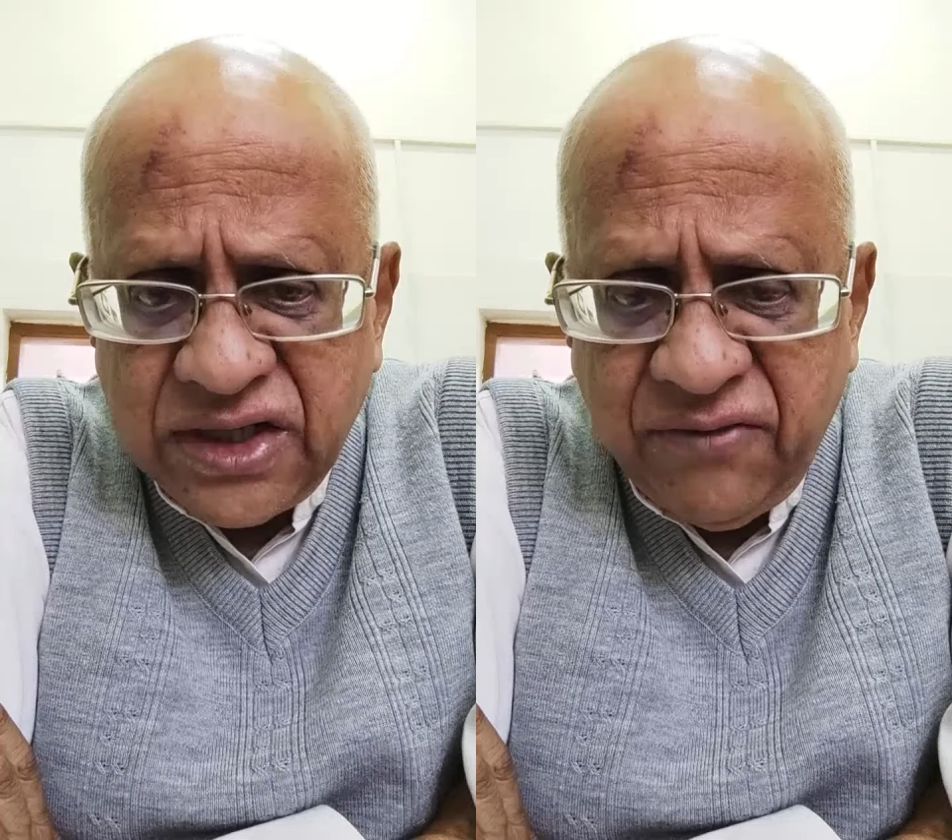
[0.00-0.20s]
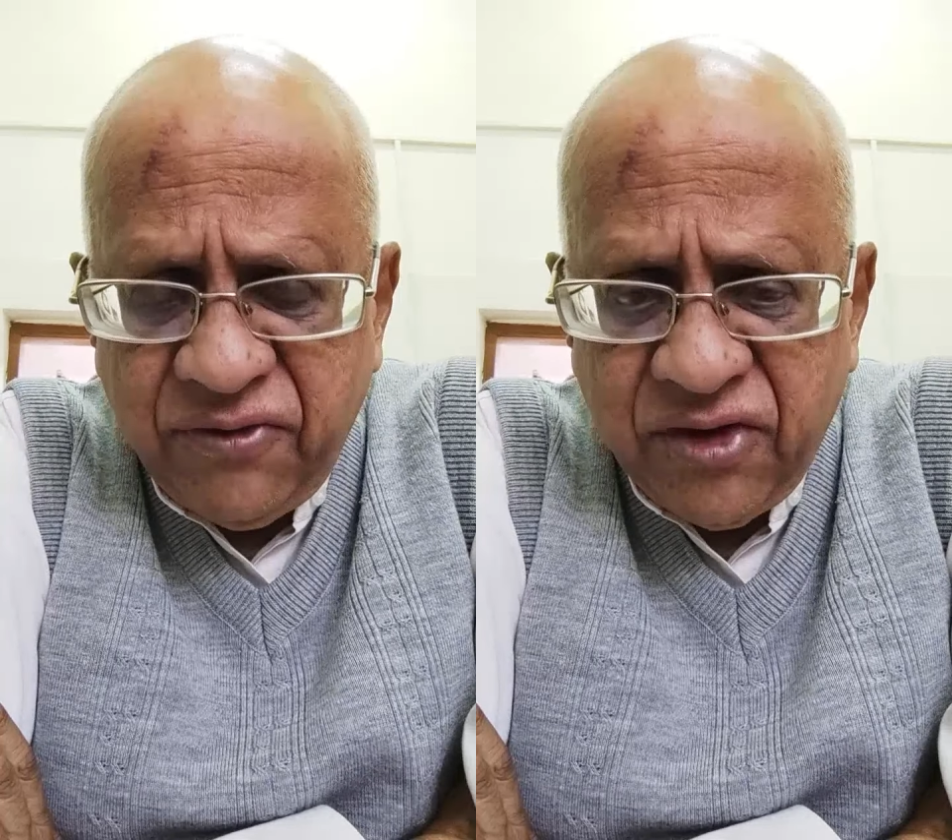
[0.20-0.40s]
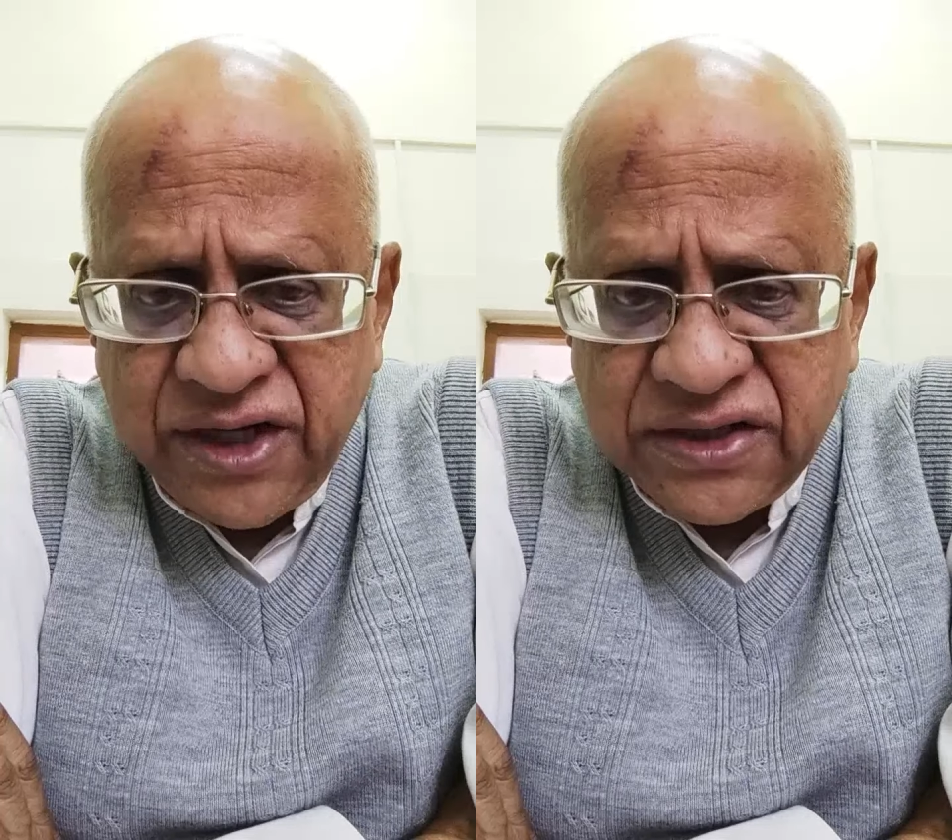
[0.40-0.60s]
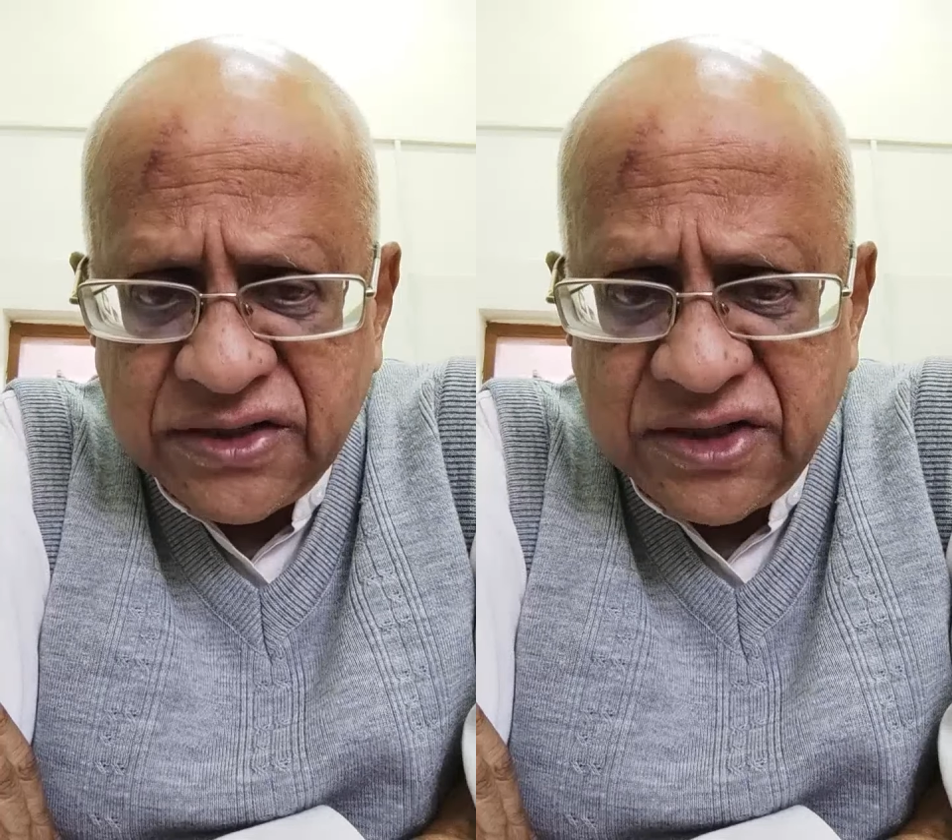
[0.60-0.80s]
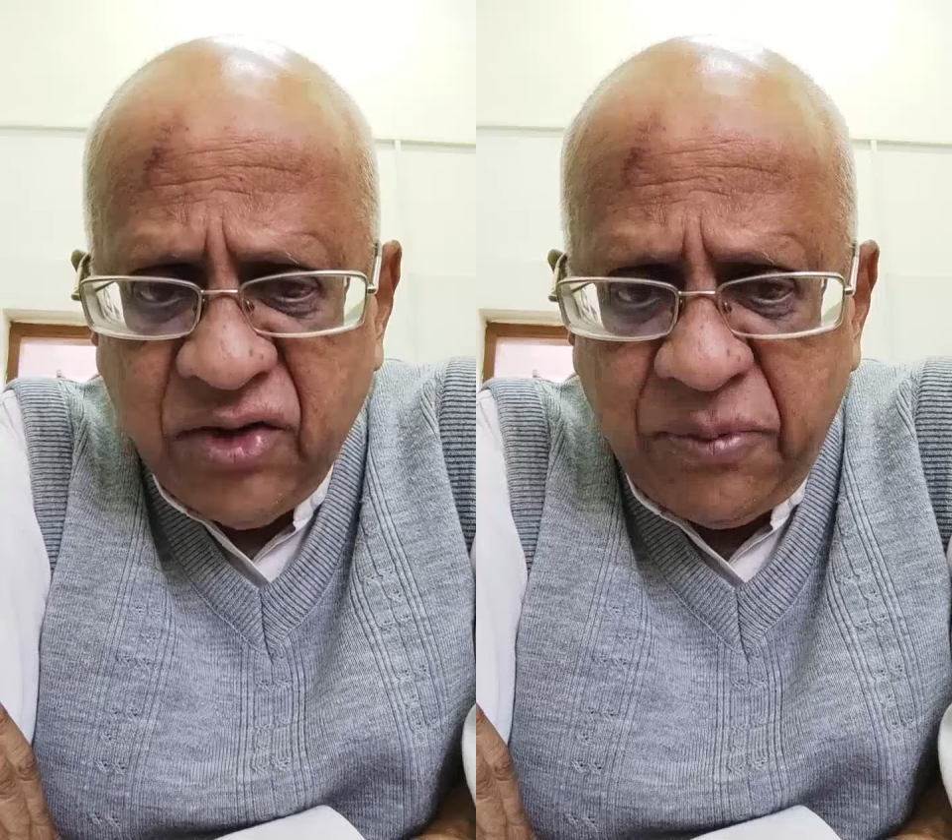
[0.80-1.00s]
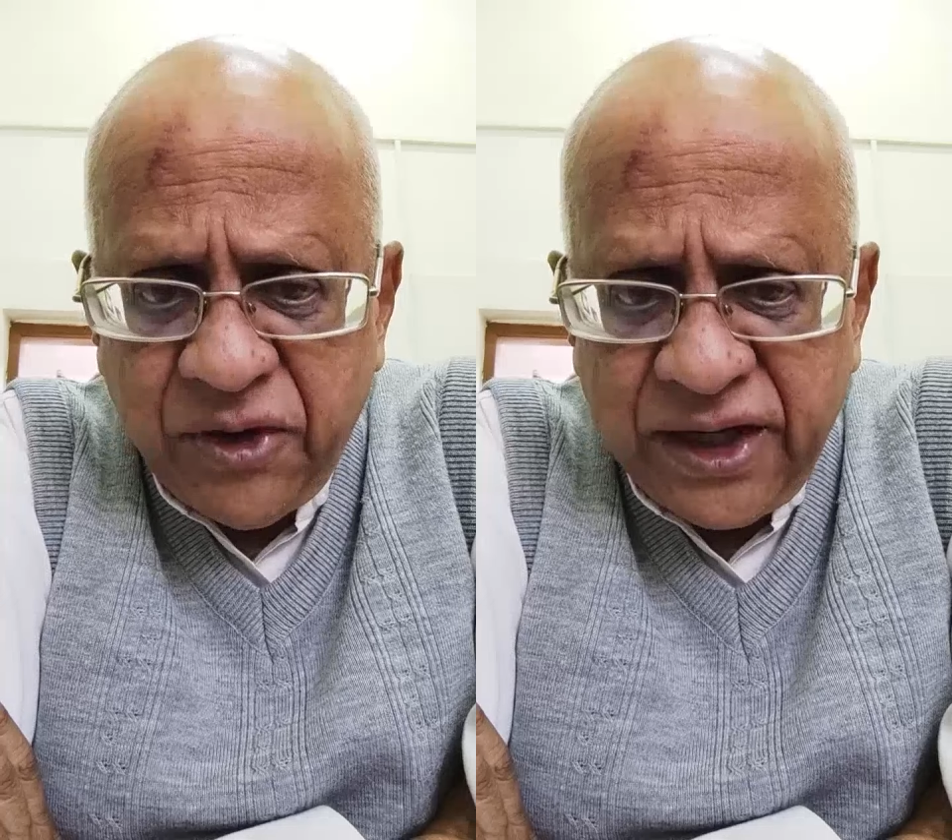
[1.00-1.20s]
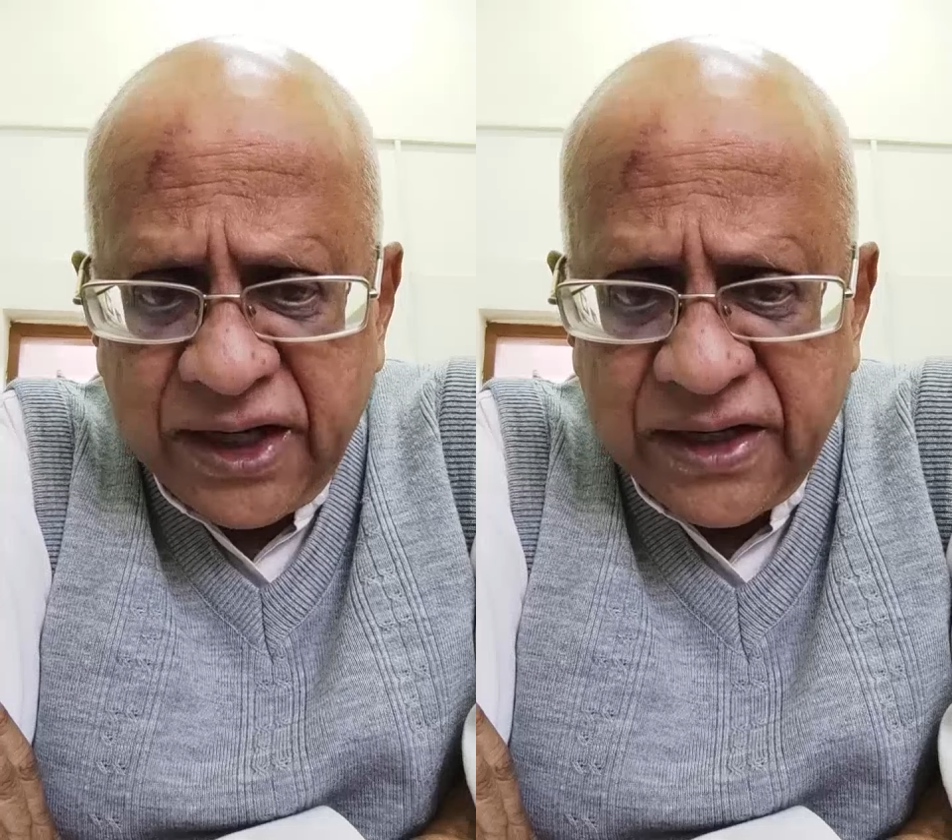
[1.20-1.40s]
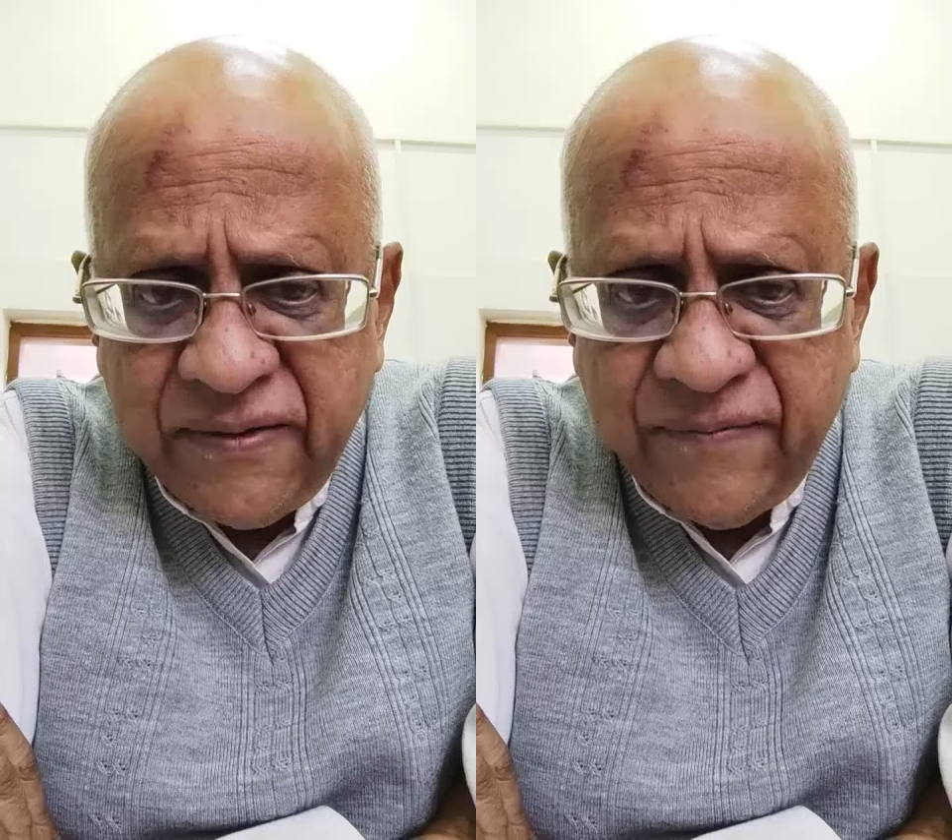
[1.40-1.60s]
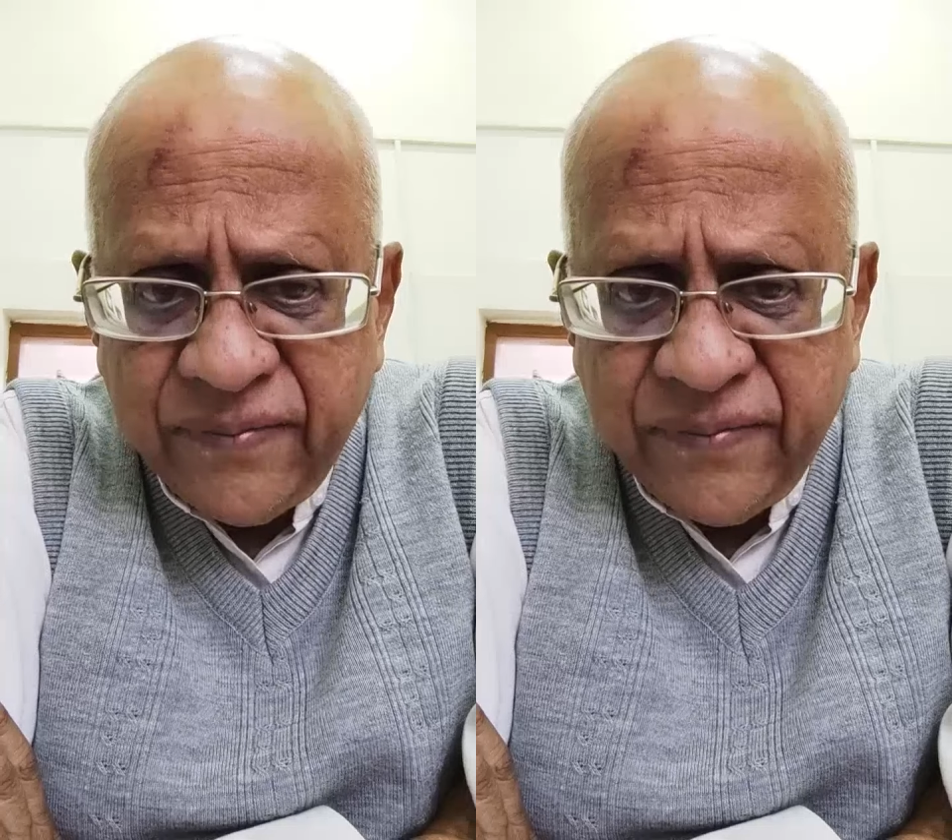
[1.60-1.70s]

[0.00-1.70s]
geopolitical